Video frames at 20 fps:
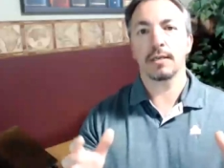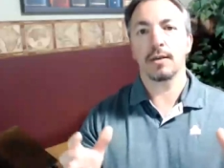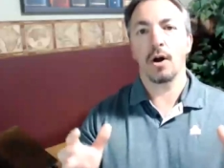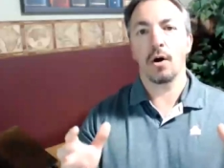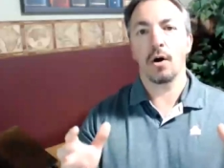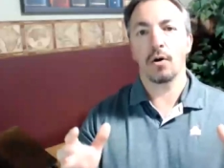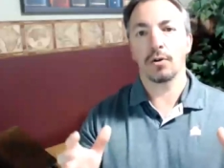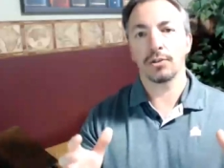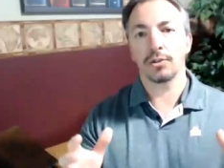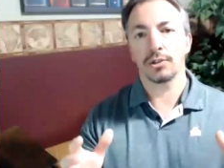
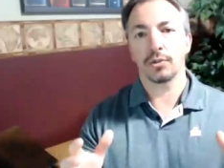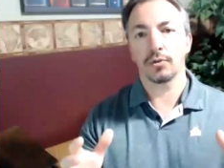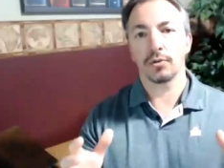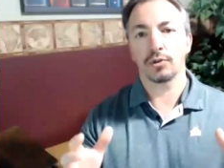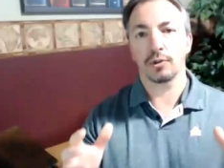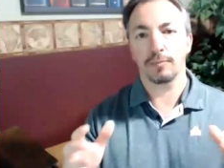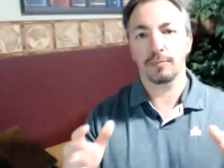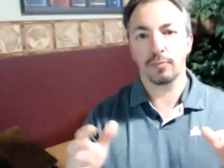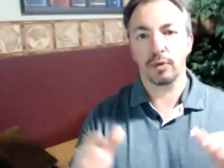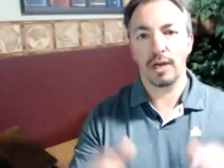also
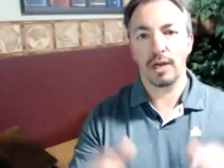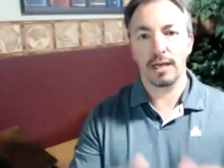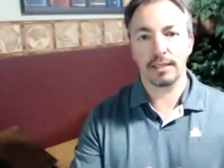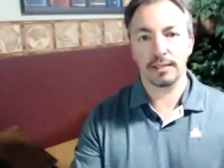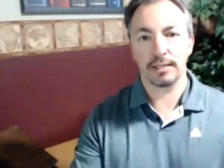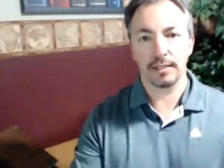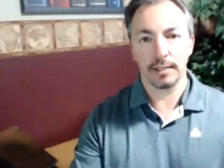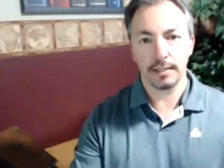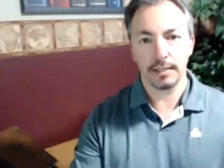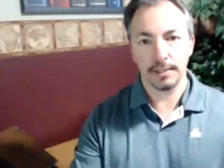
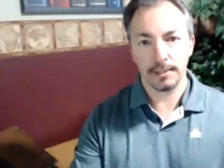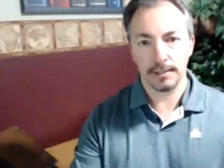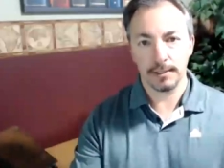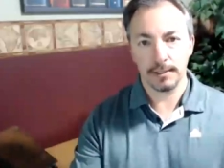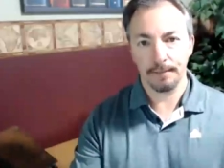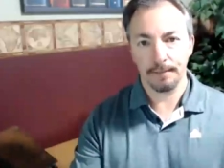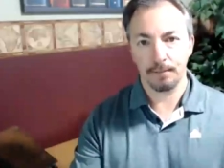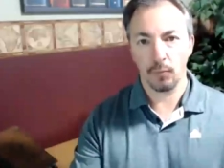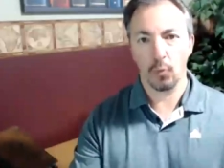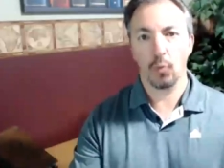
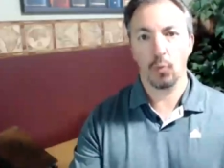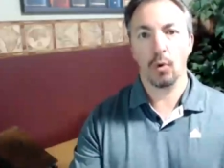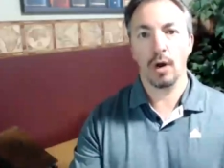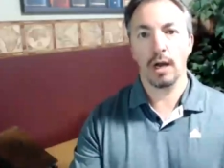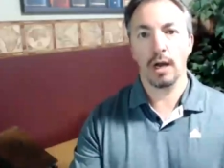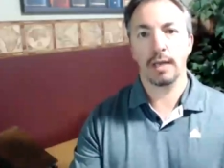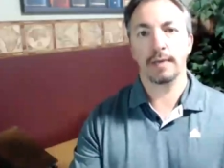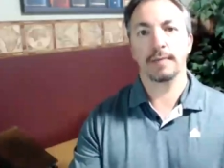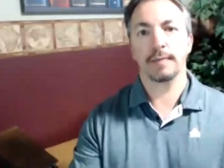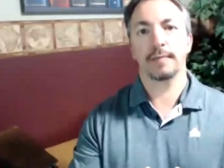suppresses
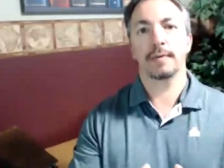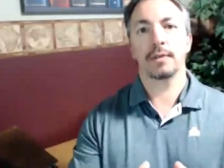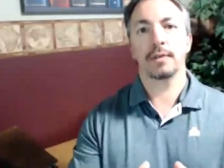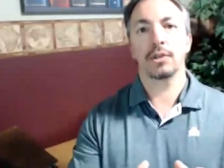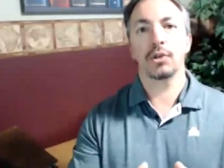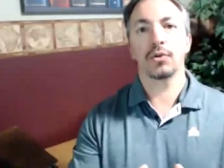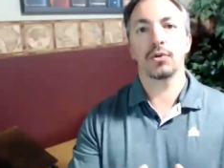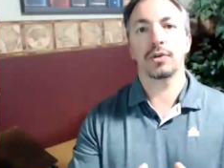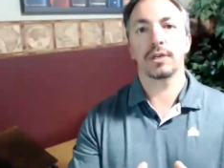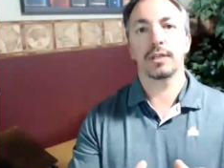what
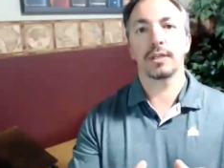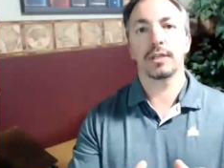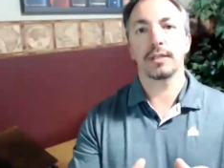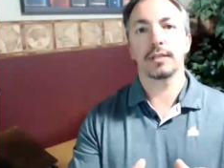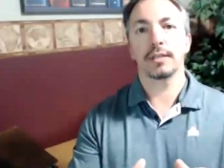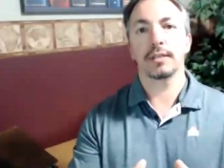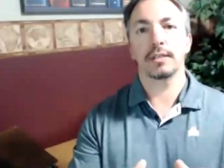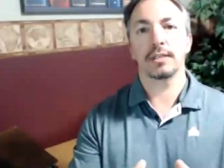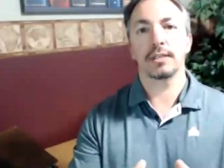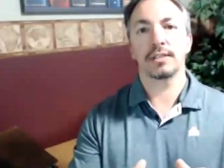you
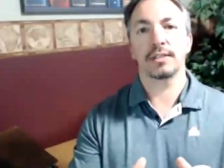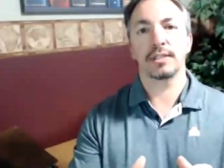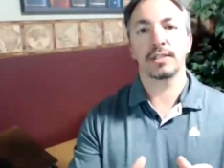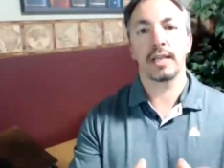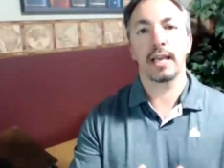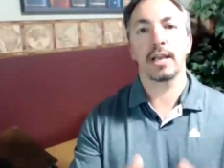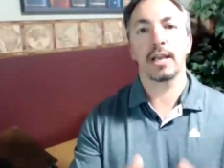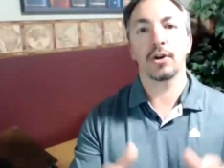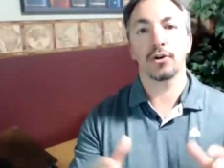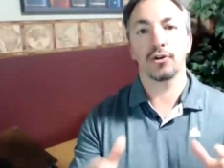can
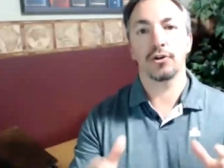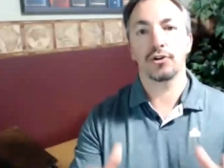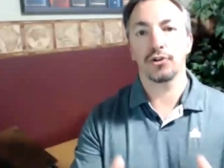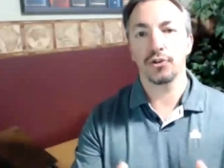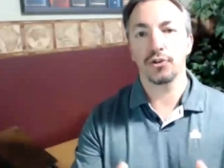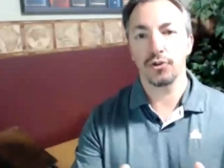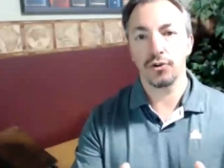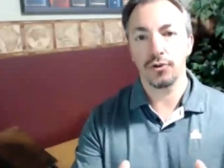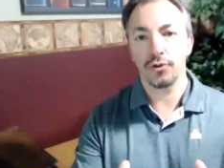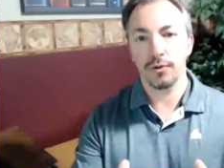say or
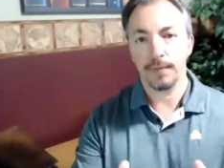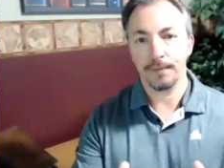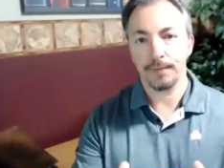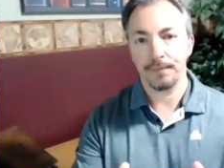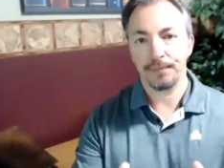do,